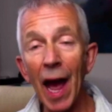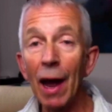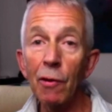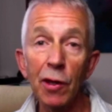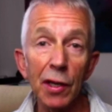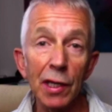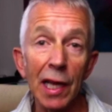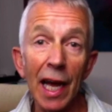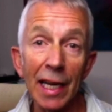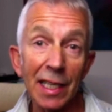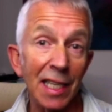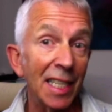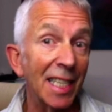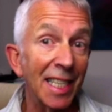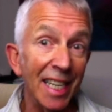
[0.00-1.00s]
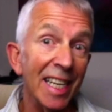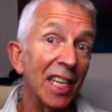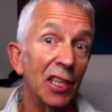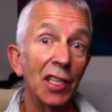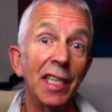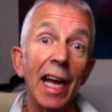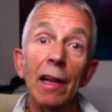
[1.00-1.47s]
how you'd like to see
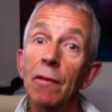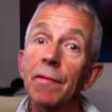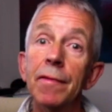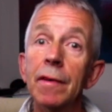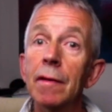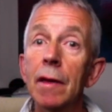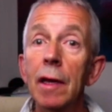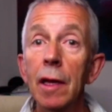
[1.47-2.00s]
yourself,